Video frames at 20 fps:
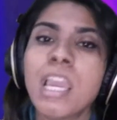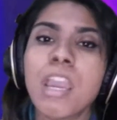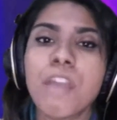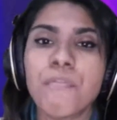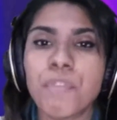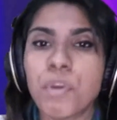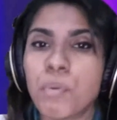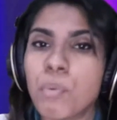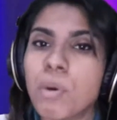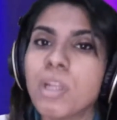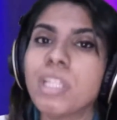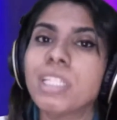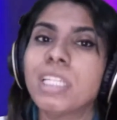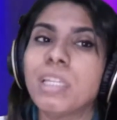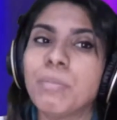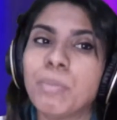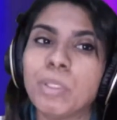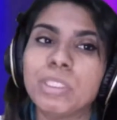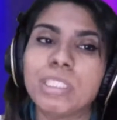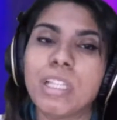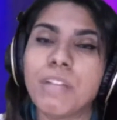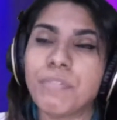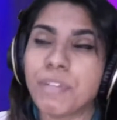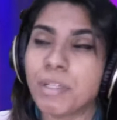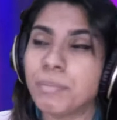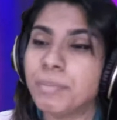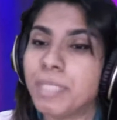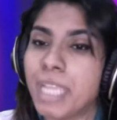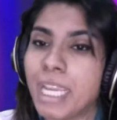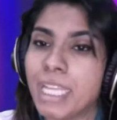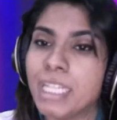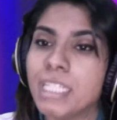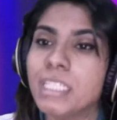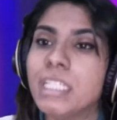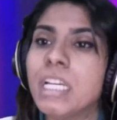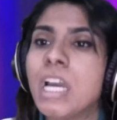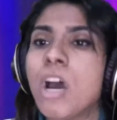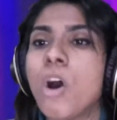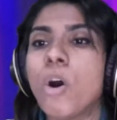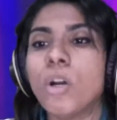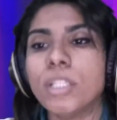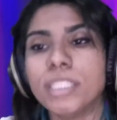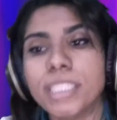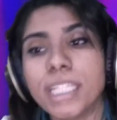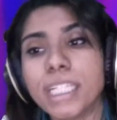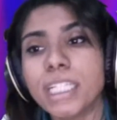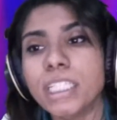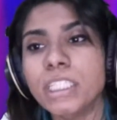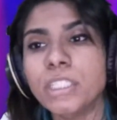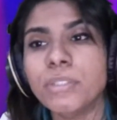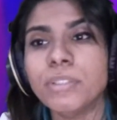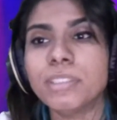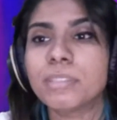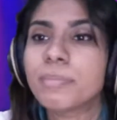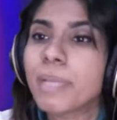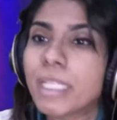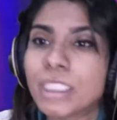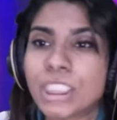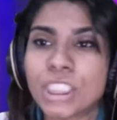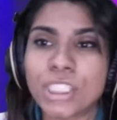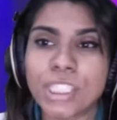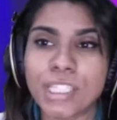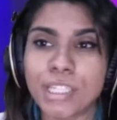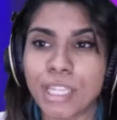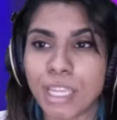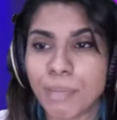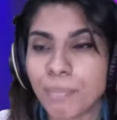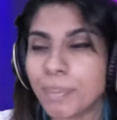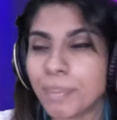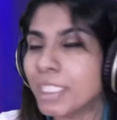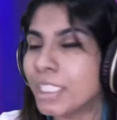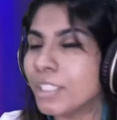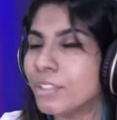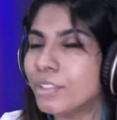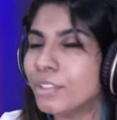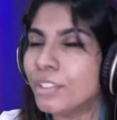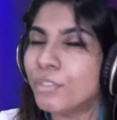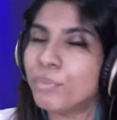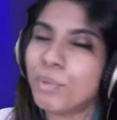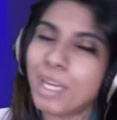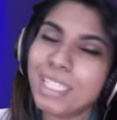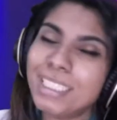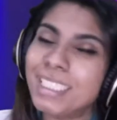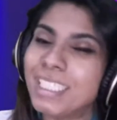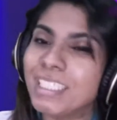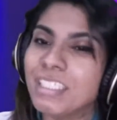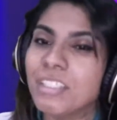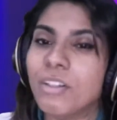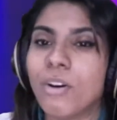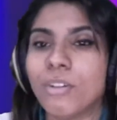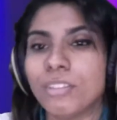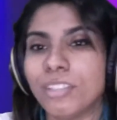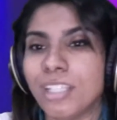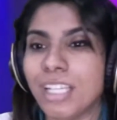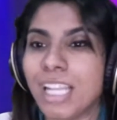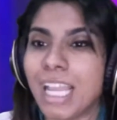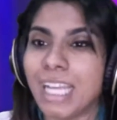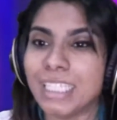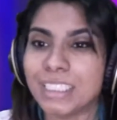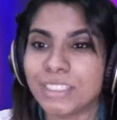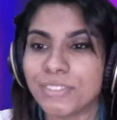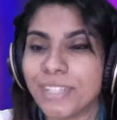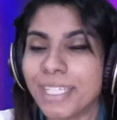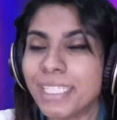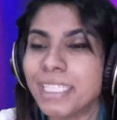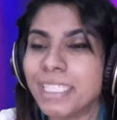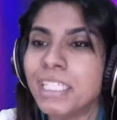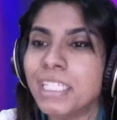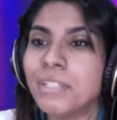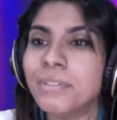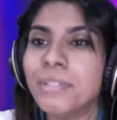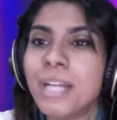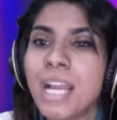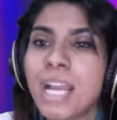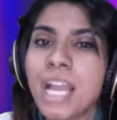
If you want to keep yourself updated, all you gotta do is make sure that you keep it tuned right here on Relax Radio.